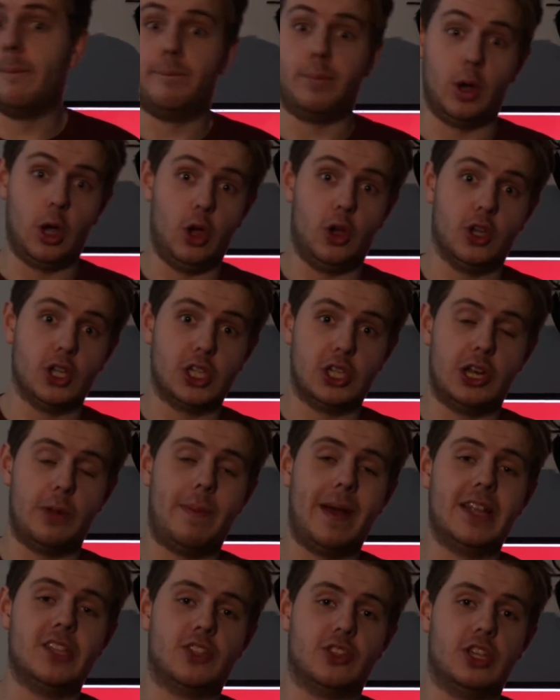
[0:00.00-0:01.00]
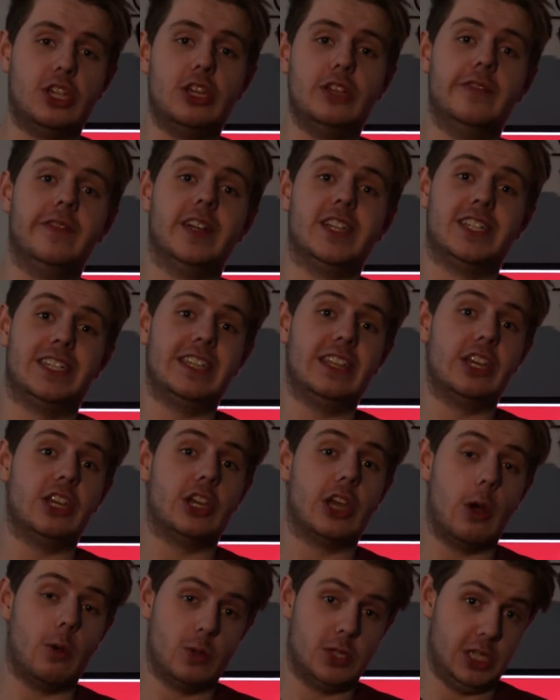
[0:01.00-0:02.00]
But it also depends on the university that you
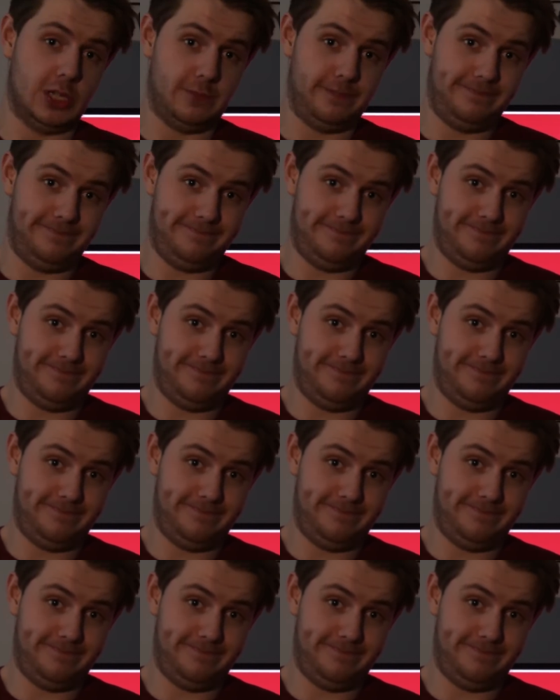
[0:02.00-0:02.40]
go to.